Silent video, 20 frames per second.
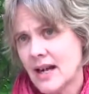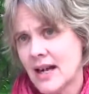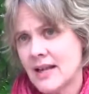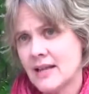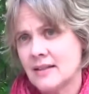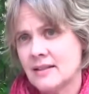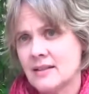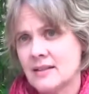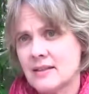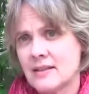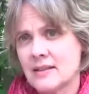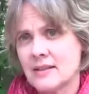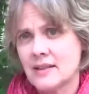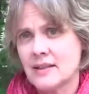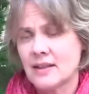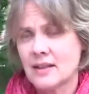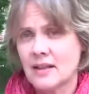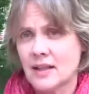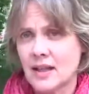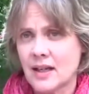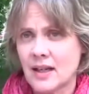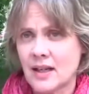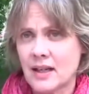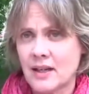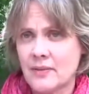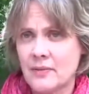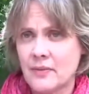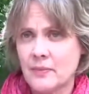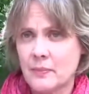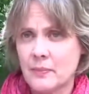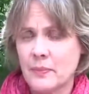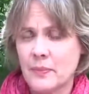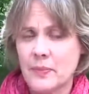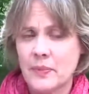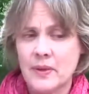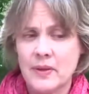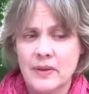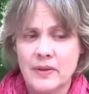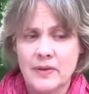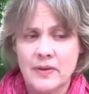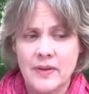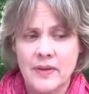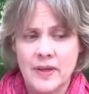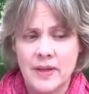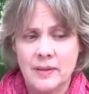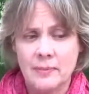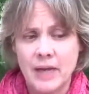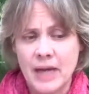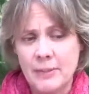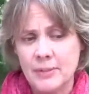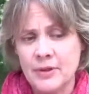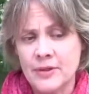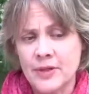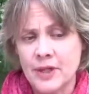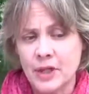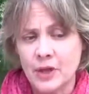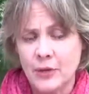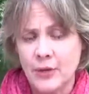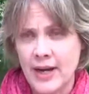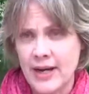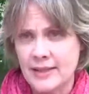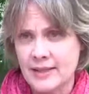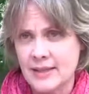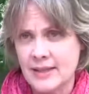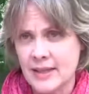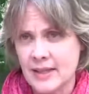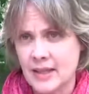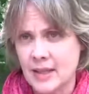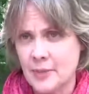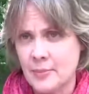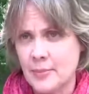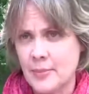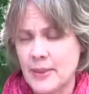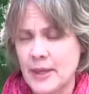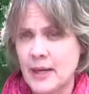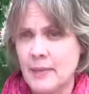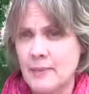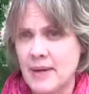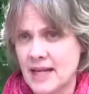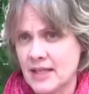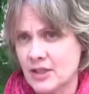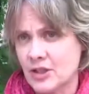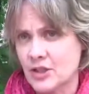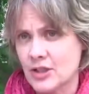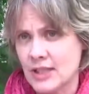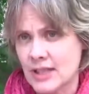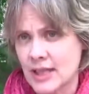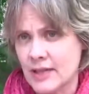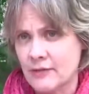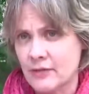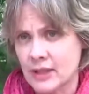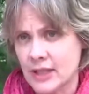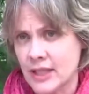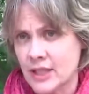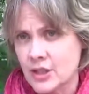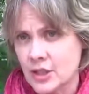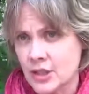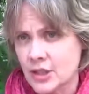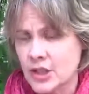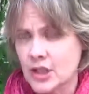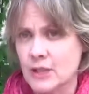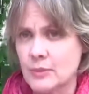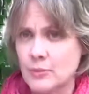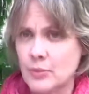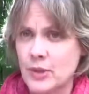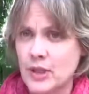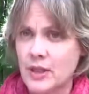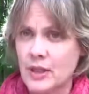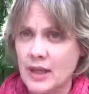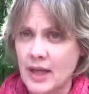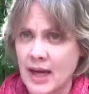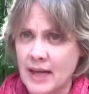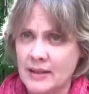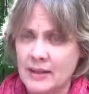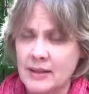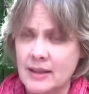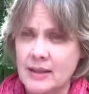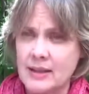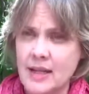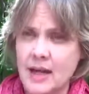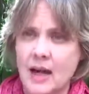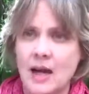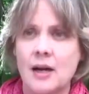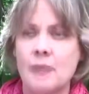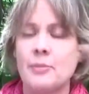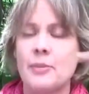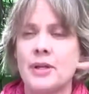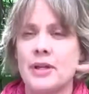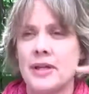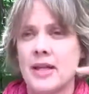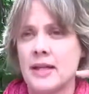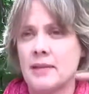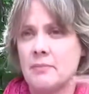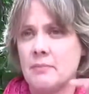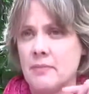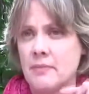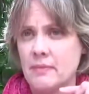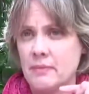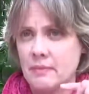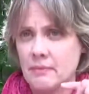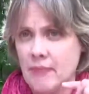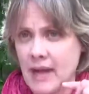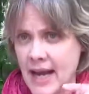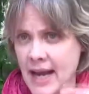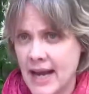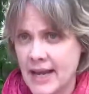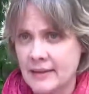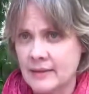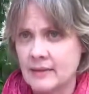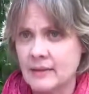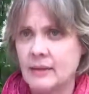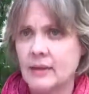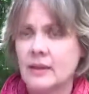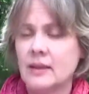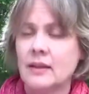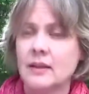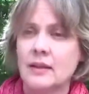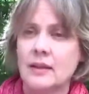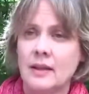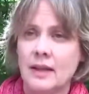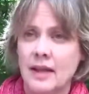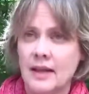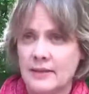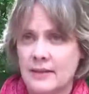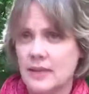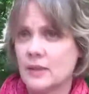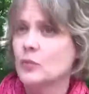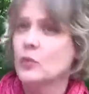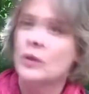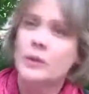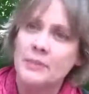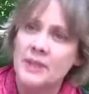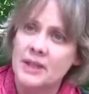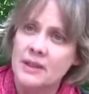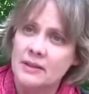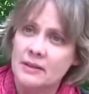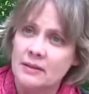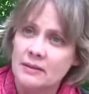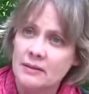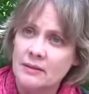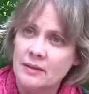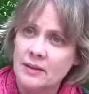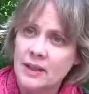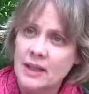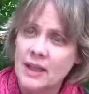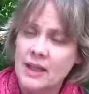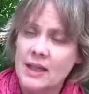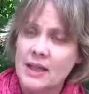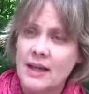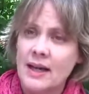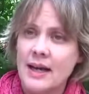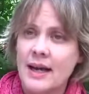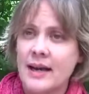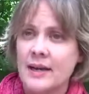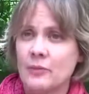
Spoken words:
And the Bible and the Quran set up a master-slave relationship with God at the top, and then man, and then woman.